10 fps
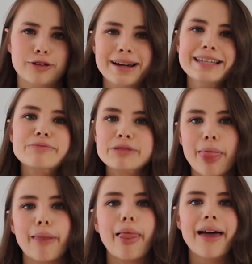
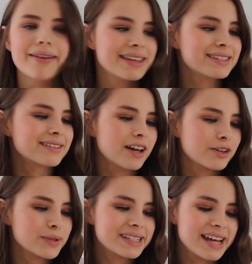crisps. Ugh, that's a
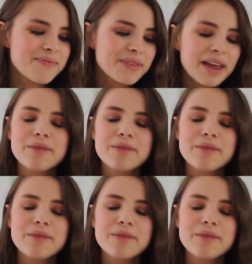tongue twister.